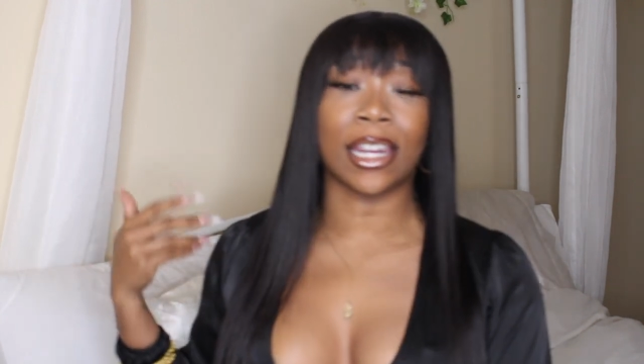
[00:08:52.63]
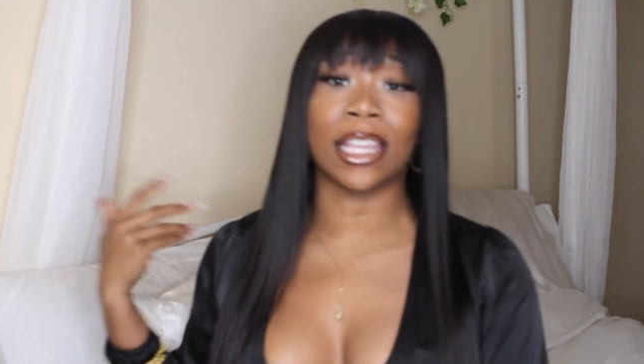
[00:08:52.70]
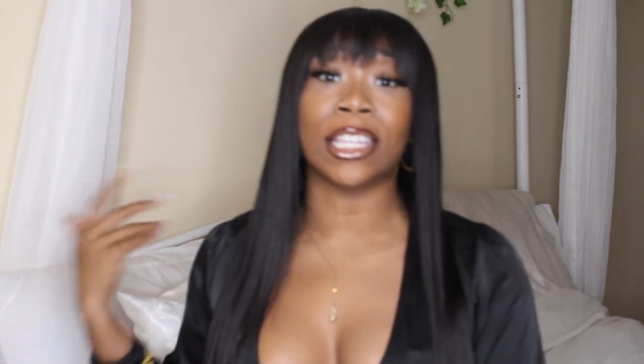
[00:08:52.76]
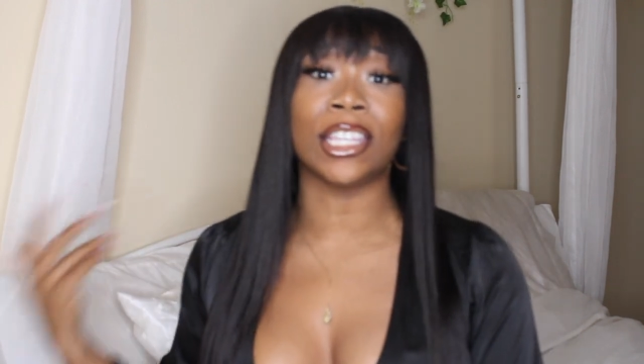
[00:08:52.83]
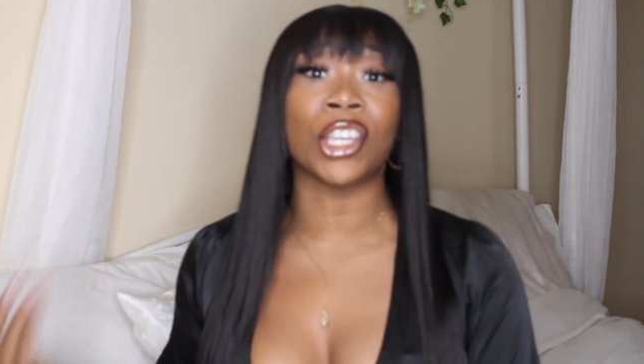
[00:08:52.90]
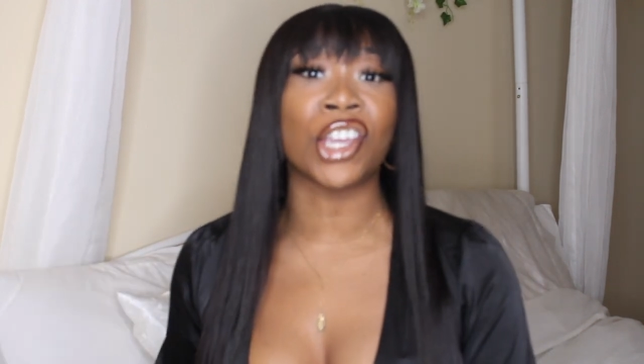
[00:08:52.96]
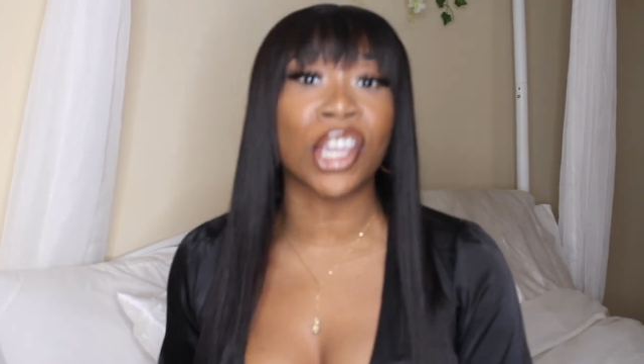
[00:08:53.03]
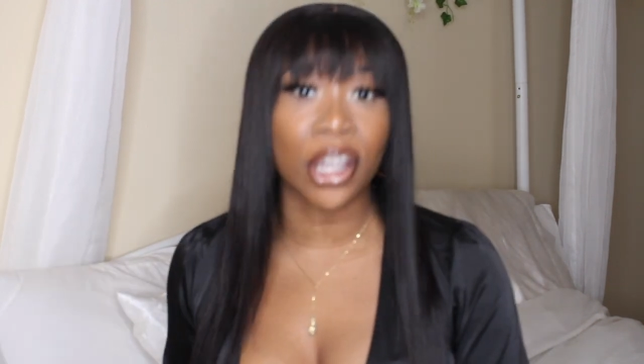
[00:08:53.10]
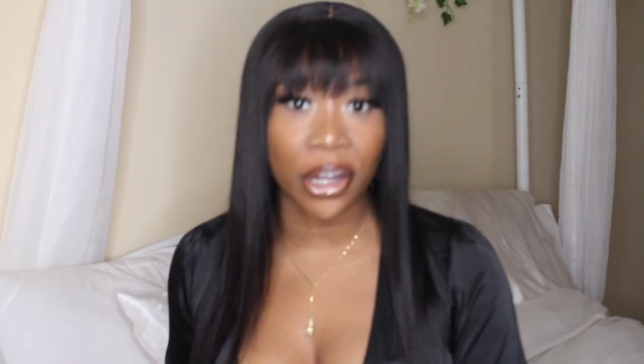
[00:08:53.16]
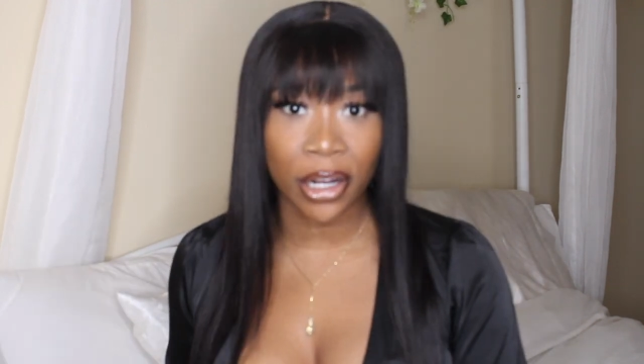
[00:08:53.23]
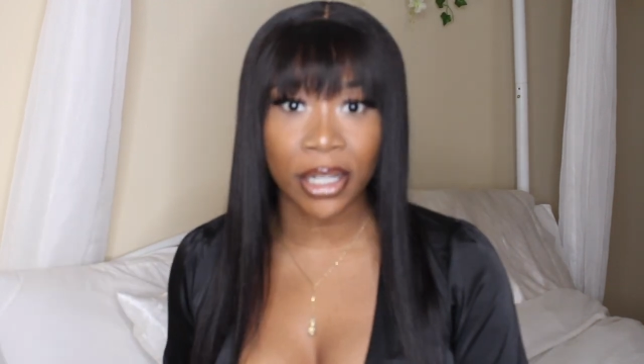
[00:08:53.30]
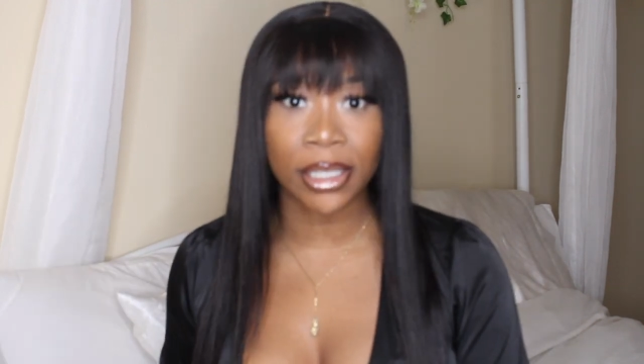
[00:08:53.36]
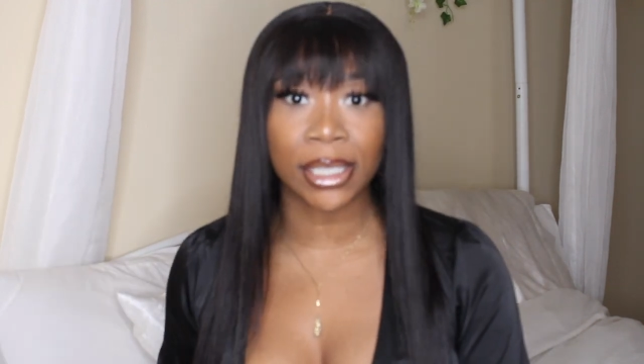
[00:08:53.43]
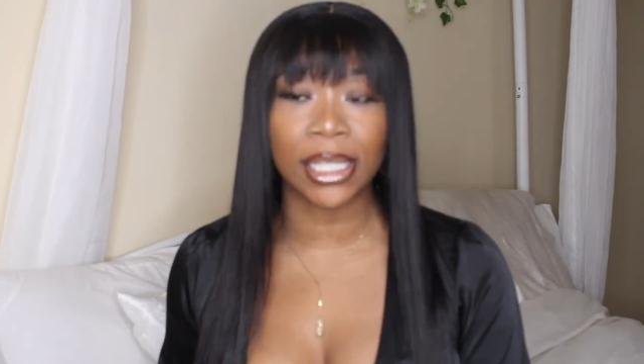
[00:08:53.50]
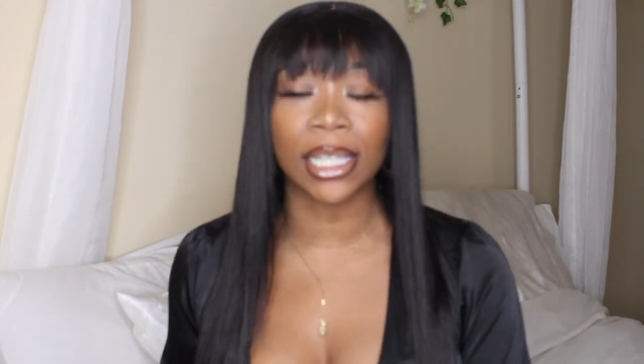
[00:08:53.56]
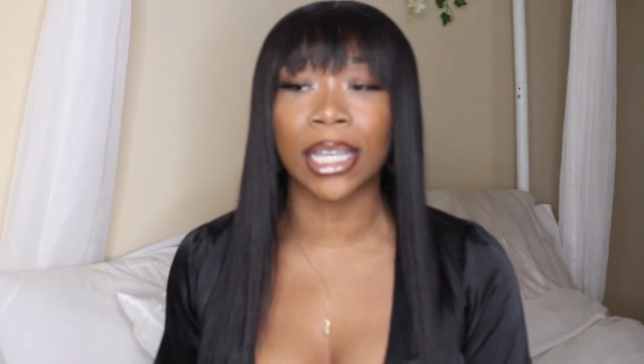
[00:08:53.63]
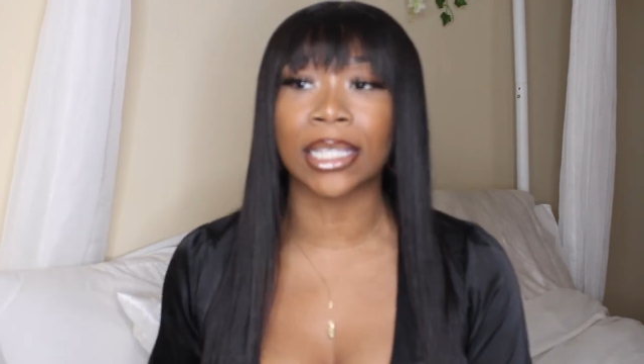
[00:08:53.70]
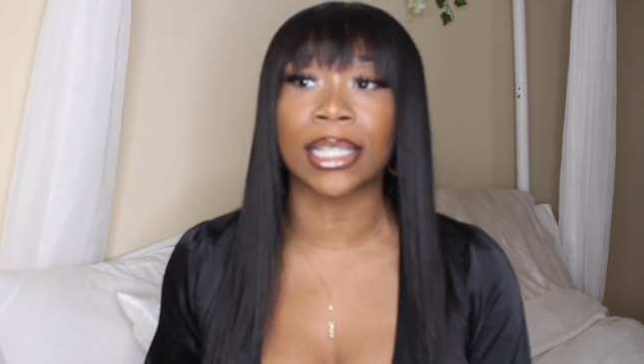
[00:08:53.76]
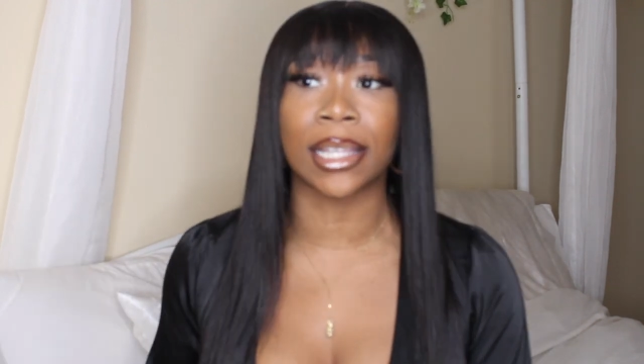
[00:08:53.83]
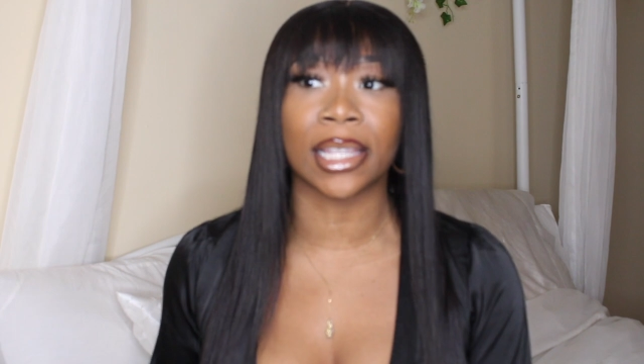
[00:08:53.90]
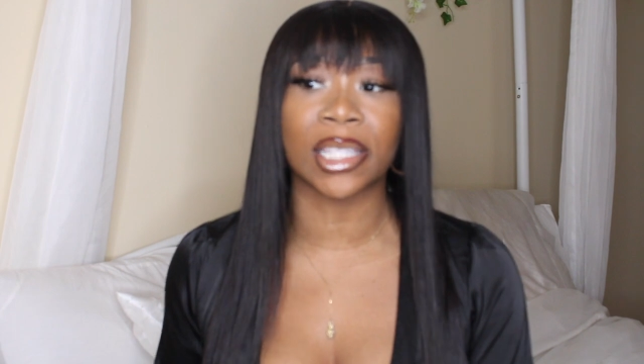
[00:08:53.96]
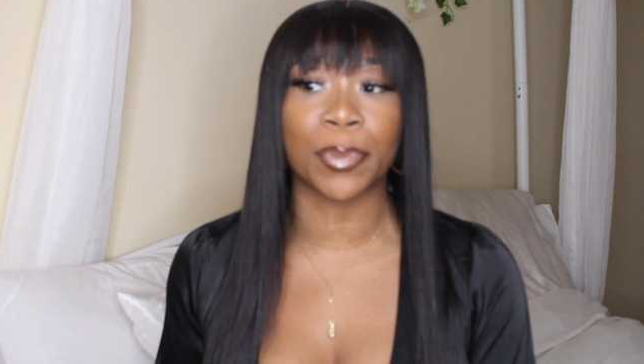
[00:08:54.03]
years to
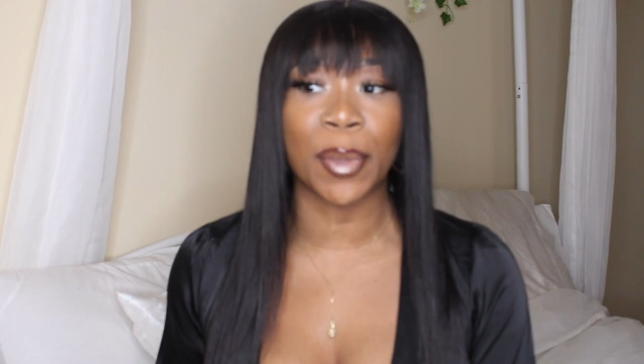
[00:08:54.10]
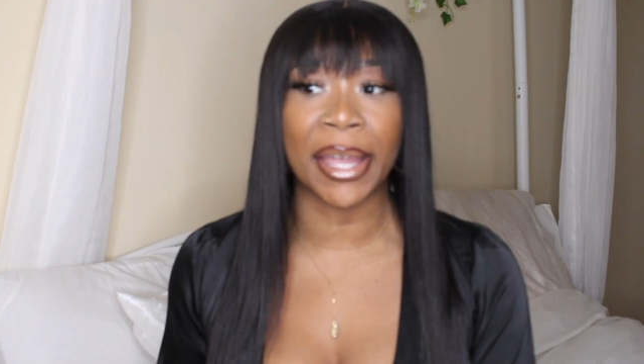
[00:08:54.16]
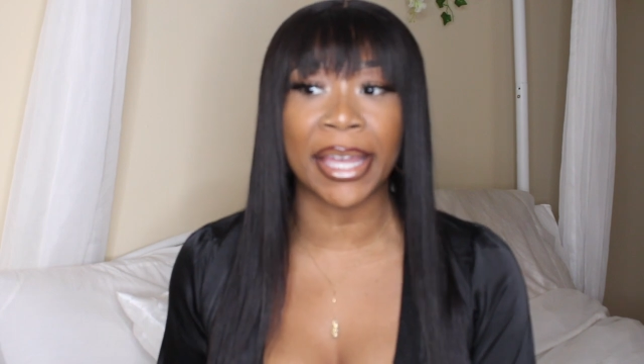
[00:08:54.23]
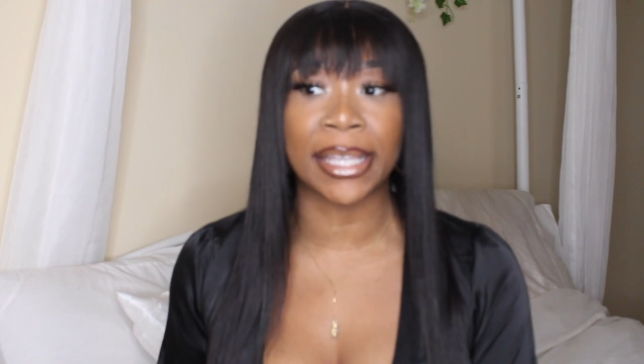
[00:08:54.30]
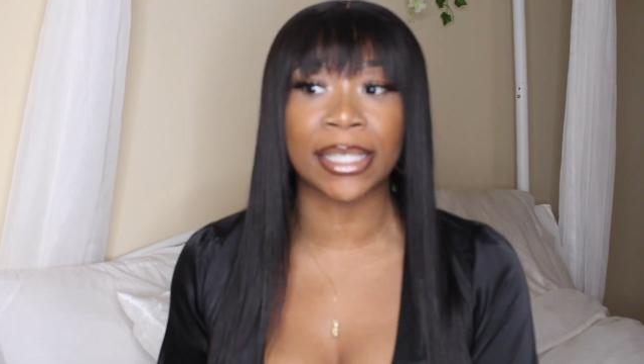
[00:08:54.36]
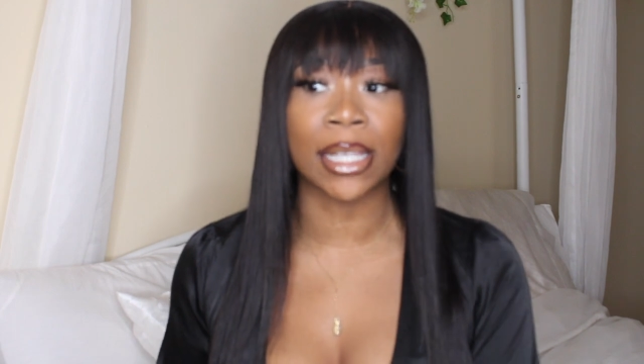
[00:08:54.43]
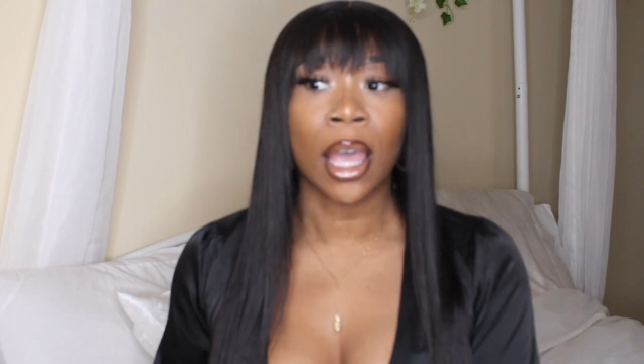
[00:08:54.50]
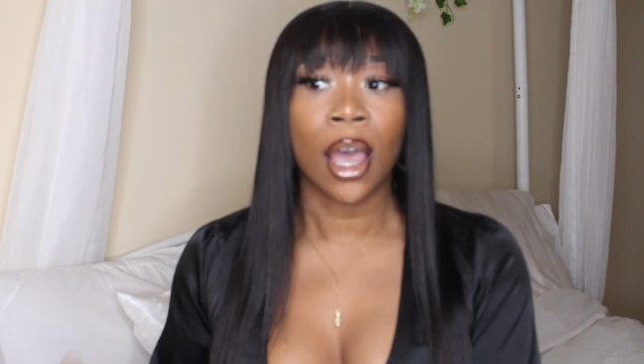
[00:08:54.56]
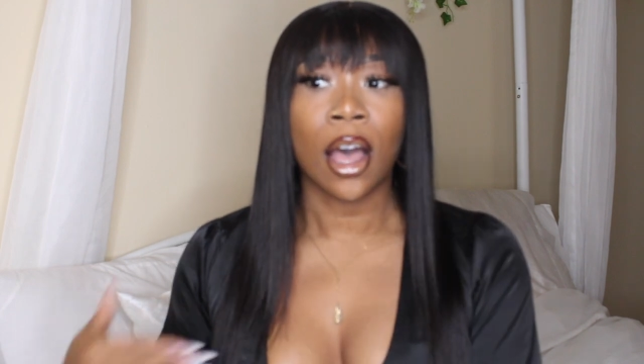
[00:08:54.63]
get to this place